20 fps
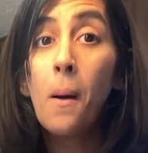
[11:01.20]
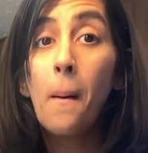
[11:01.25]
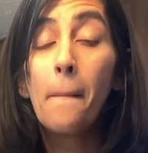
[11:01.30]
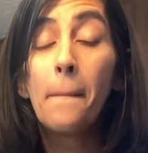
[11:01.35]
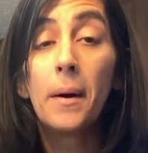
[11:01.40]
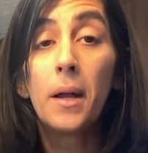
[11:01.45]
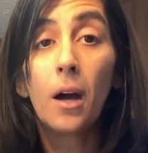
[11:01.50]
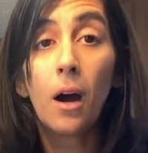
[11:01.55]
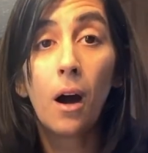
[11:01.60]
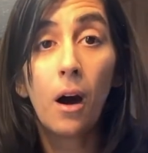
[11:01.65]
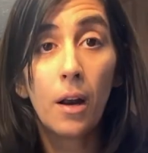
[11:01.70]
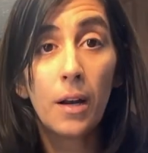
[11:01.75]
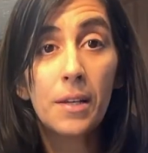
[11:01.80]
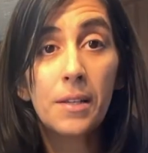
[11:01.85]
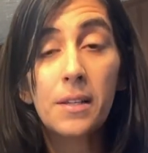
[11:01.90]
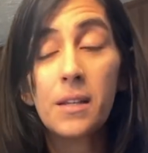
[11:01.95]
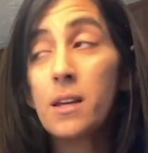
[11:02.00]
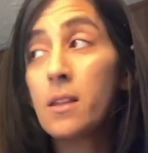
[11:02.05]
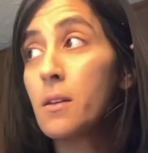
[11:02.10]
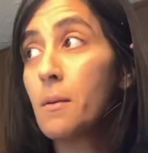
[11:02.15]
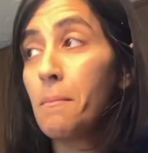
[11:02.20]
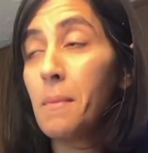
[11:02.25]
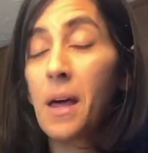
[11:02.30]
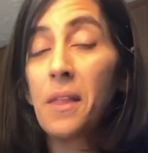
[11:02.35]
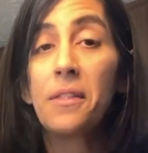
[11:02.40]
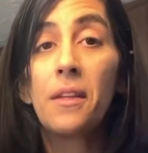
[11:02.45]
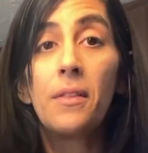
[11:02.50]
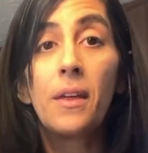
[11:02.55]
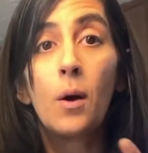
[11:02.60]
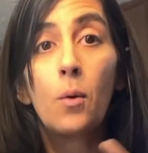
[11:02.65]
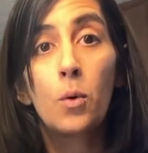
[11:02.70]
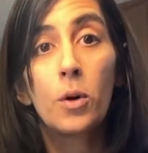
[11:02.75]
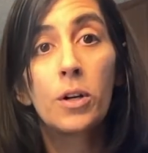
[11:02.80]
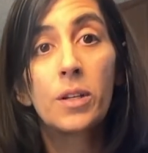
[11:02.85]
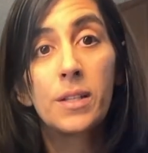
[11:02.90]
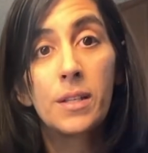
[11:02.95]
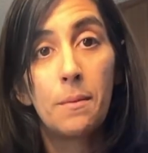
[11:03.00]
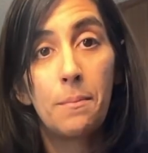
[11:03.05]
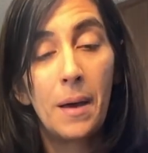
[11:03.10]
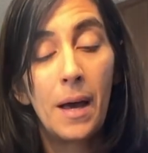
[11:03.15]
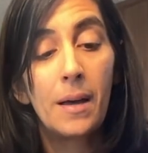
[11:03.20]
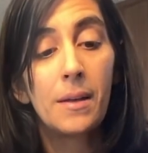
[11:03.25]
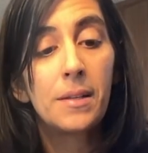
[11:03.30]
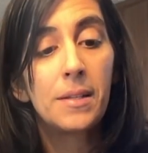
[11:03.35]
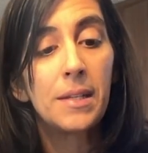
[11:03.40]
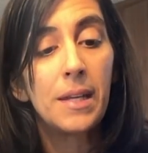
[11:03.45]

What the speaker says: but honestly, the method that works the best,